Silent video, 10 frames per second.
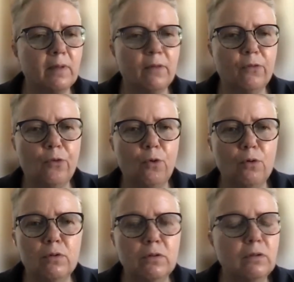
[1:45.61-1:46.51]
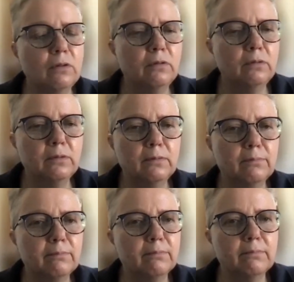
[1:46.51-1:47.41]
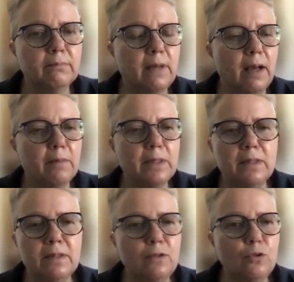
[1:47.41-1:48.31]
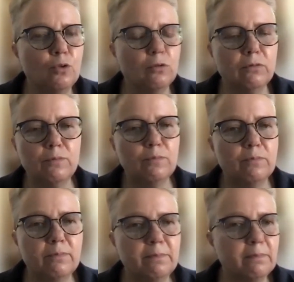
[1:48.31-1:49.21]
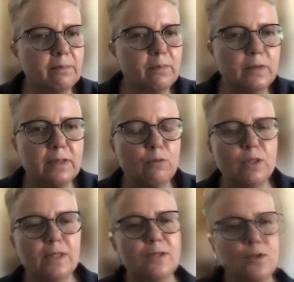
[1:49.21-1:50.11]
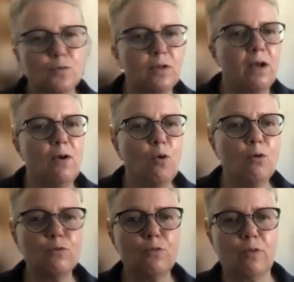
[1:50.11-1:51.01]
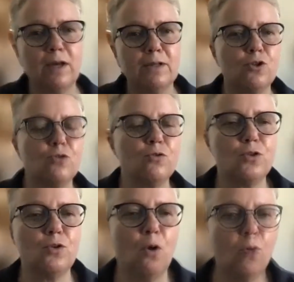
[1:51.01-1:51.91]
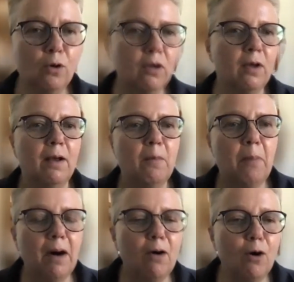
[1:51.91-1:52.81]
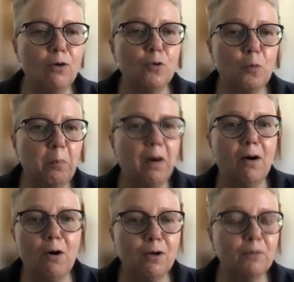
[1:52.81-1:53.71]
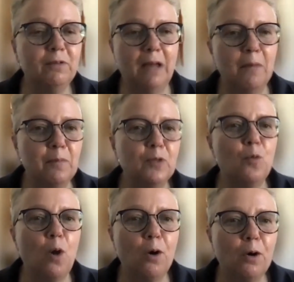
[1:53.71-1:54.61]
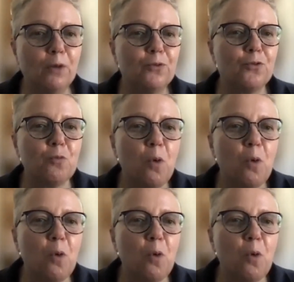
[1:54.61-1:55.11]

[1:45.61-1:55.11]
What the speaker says: So, I mean, there is this old French song, parole, parole, I mean, words.